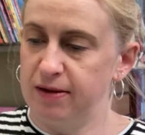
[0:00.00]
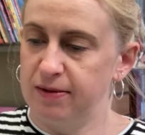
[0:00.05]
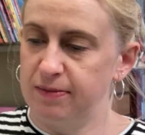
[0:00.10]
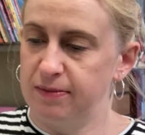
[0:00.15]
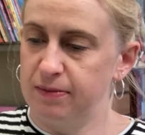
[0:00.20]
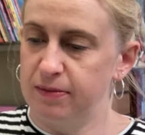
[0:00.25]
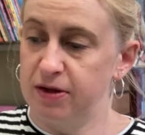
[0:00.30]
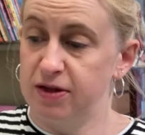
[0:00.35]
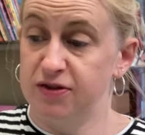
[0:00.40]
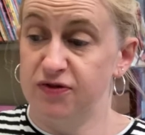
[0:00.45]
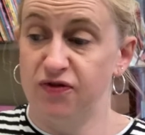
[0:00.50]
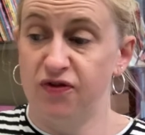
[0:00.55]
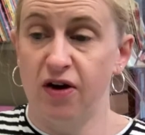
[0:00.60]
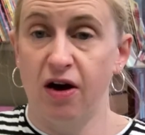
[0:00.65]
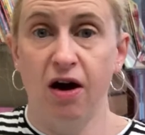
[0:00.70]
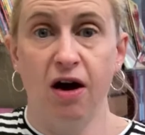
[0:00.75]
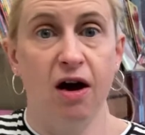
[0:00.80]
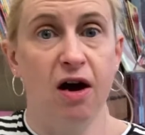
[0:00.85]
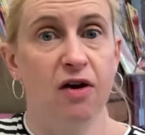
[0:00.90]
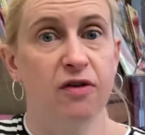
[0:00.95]
but as
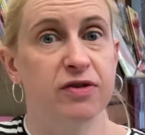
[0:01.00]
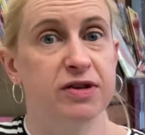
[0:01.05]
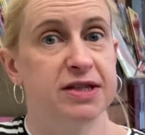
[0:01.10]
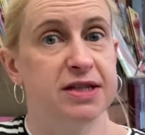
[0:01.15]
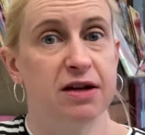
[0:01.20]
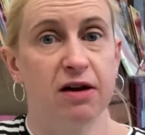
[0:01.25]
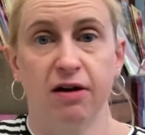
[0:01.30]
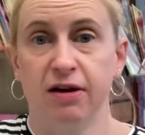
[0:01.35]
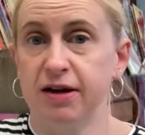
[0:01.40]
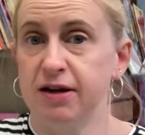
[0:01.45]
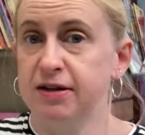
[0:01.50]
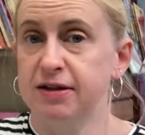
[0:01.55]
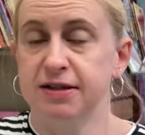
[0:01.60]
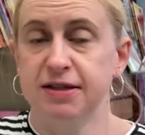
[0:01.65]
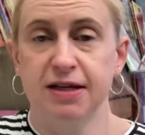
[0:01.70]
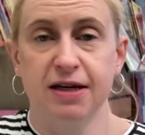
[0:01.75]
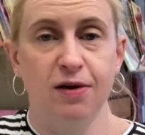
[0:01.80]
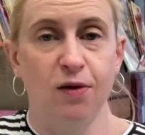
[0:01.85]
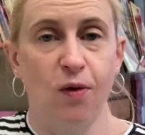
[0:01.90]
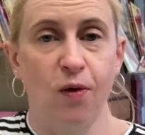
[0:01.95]
far as the eye could
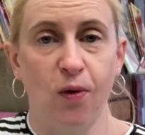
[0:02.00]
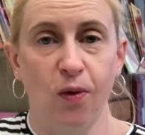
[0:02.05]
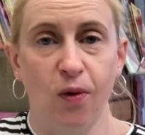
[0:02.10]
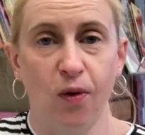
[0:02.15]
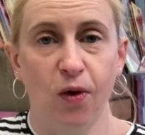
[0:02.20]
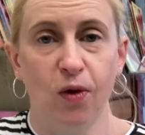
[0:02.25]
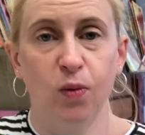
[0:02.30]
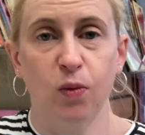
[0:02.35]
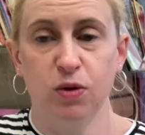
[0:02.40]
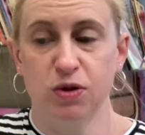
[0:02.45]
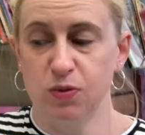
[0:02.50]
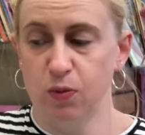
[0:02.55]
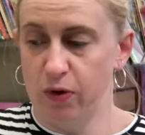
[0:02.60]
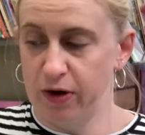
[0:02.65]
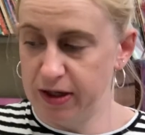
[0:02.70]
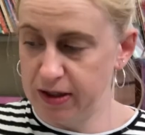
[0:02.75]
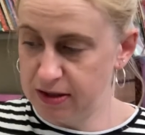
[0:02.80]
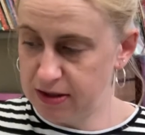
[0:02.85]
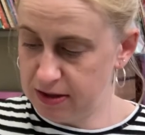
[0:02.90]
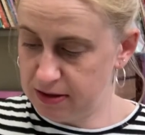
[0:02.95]
see, all was
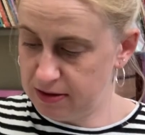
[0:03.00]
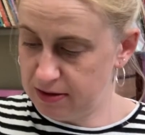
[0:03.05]
white.